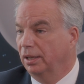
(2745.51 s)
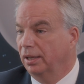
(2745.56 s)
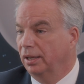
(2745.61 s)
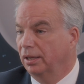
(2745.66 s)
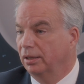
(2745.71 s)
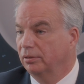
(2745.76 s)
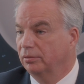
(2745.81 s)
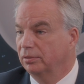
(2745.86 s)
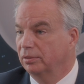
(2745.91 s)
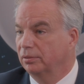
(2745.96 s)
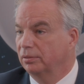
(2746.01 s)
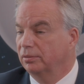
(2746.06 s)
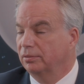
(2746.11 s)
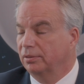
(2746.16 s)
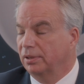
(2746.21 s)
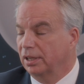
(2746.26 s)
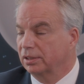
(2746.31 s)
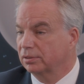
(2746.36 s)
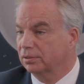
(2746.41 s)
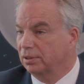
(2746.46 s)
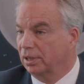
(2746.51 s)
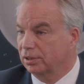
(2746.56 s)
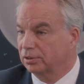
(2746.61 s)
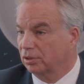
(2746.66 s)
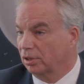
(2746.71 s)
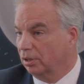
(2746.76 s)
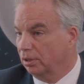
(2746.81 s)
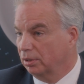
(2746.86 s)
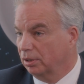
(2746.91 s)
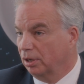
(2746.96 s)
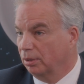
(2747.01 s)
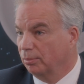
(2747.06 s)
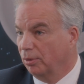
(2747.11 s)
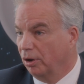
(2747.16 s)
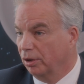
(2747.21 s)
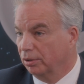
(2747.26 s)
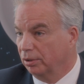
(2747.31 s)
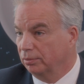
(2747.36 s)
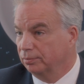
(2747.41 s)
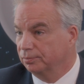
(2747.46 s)
And that's our
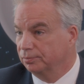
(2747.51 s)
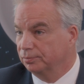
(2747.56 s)
model.